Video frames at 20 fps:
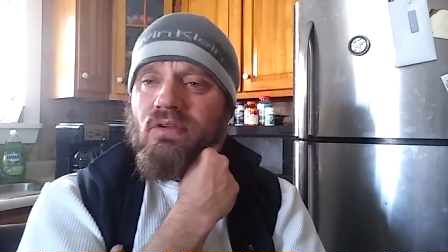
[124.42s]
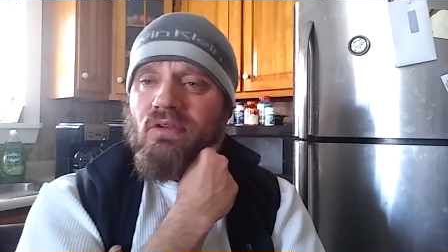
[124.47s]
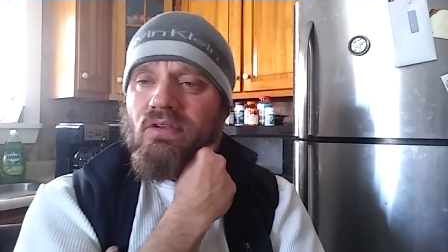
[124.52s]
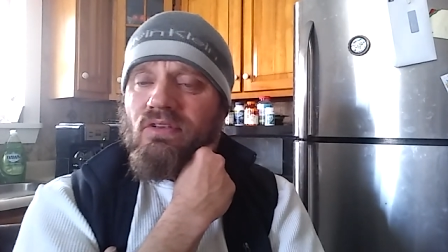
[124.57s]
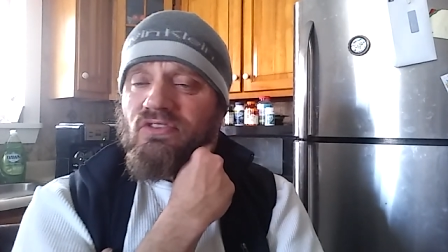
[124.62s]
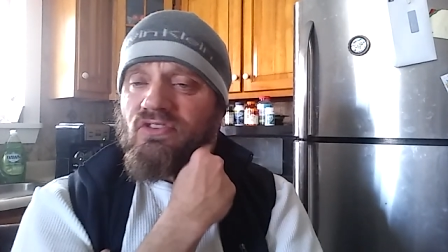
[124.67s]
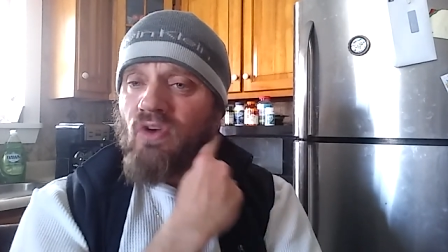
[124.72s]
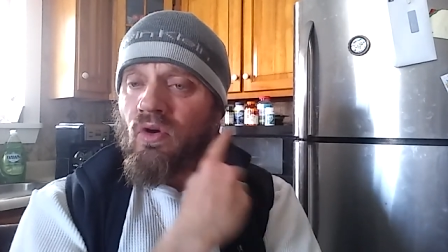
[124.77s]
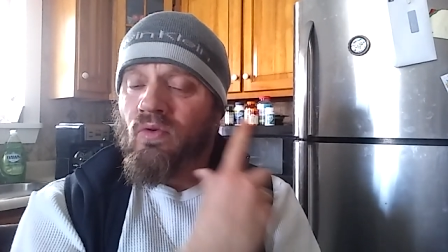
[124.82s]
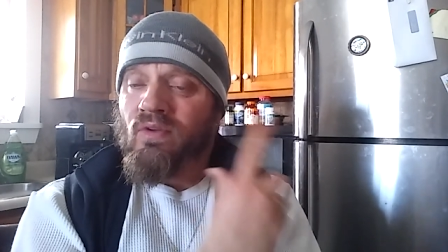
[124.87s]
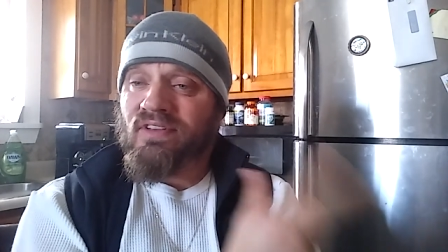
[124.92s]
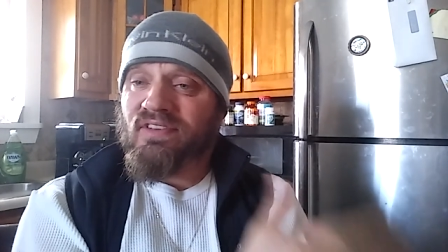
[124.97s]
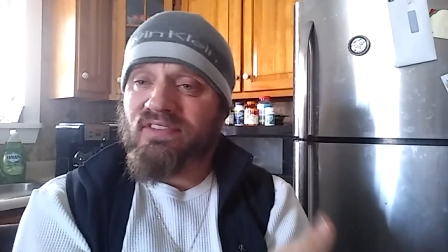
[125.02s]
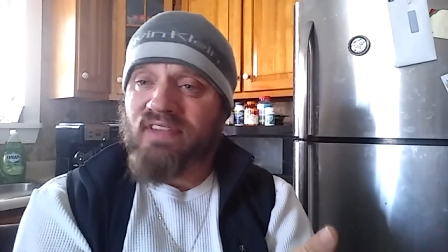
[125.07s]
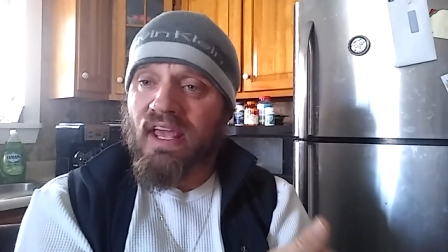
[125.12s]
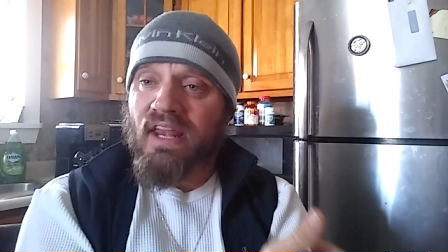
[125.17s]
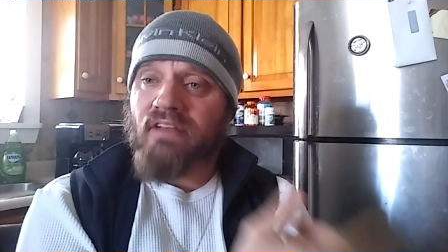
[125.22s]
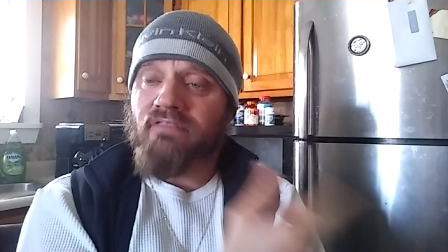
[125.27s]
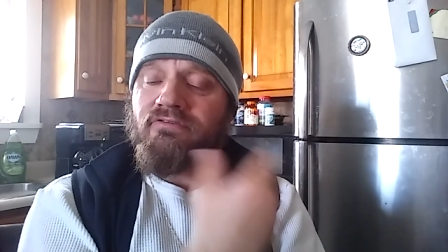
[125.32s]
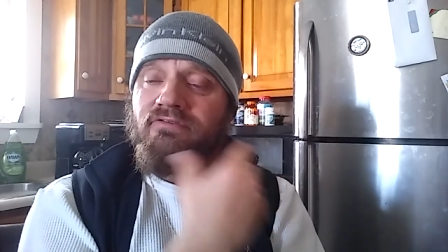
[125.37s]
So
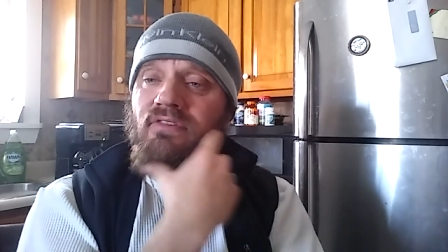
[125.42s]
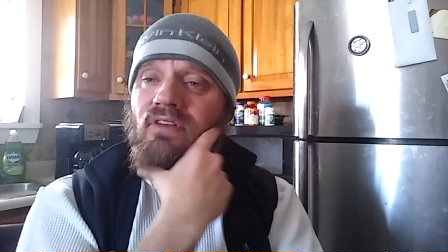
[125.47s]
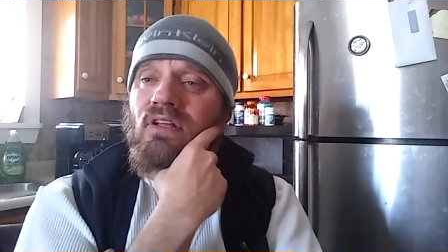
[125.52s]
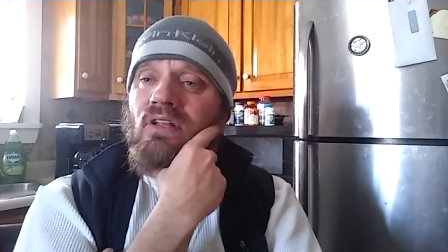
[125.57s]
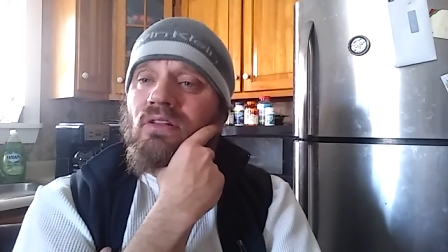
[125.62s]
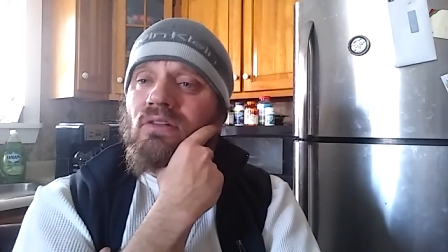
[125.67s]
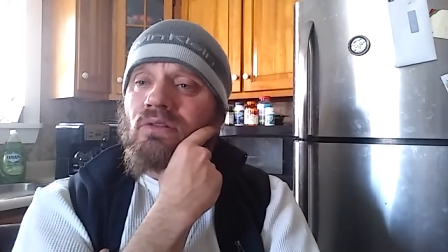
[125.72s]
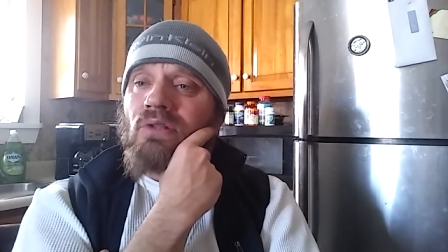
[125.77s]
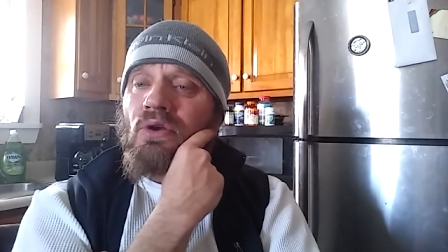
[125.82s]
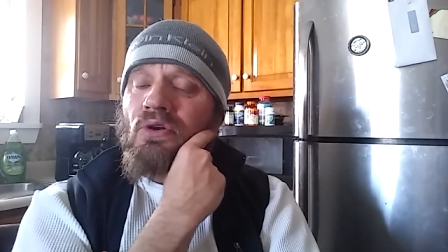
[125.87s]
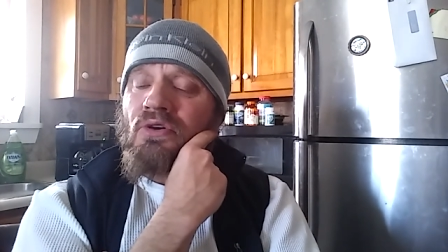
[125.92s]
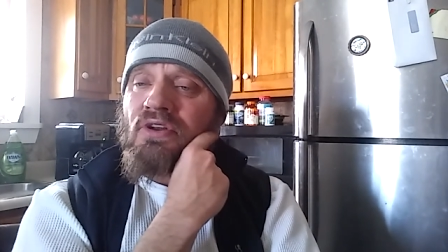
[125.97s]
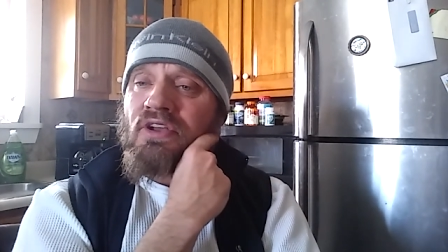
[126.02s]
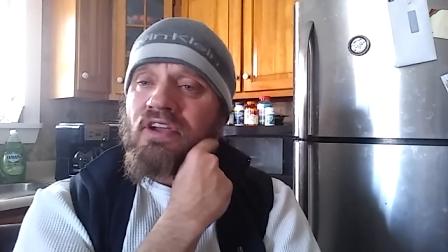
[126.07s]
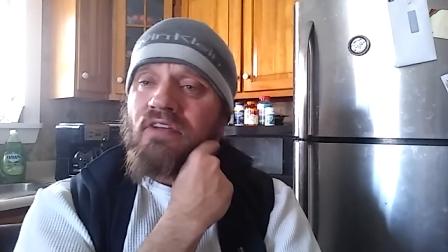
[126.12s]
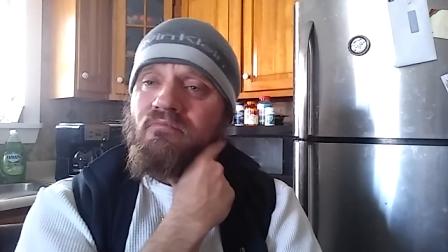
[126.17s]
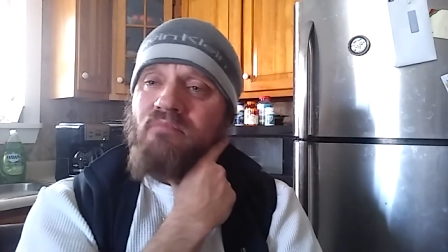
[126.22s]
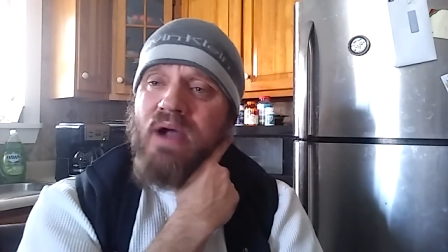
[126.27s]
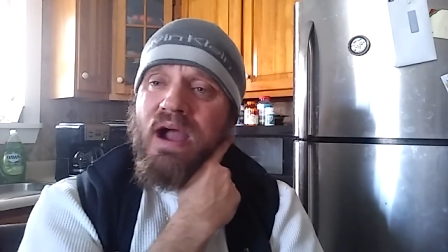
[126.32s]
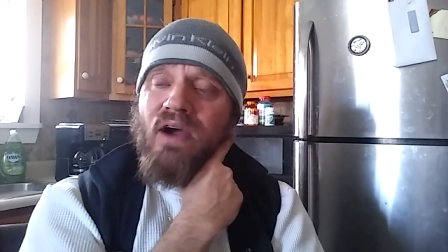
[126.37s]
instead of learning
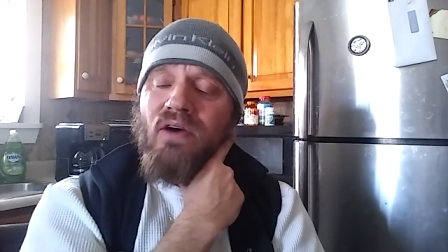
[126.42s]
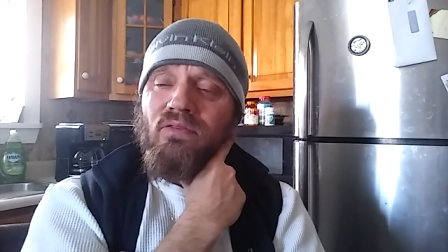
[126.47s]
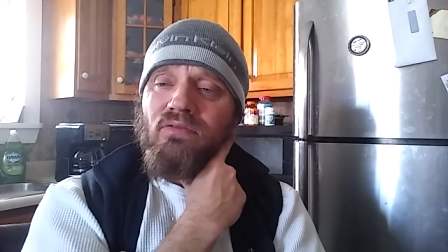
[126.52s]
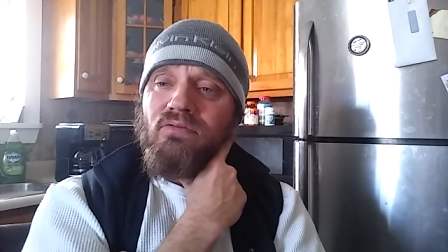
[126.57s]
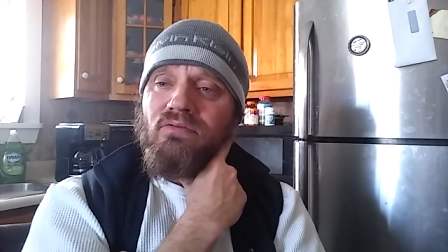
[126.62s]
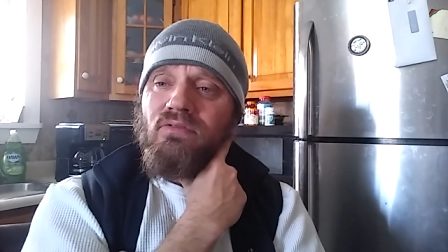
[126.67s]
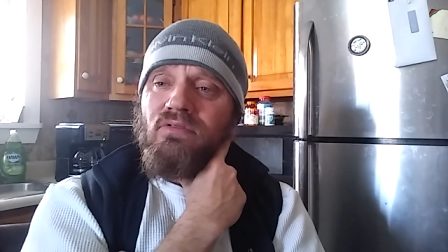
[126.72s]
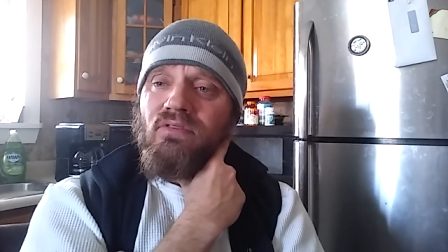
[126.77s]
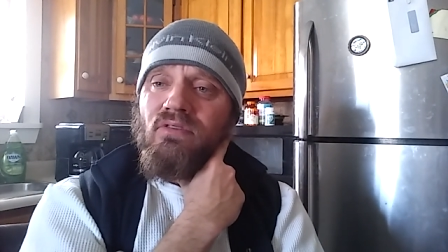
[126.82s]
about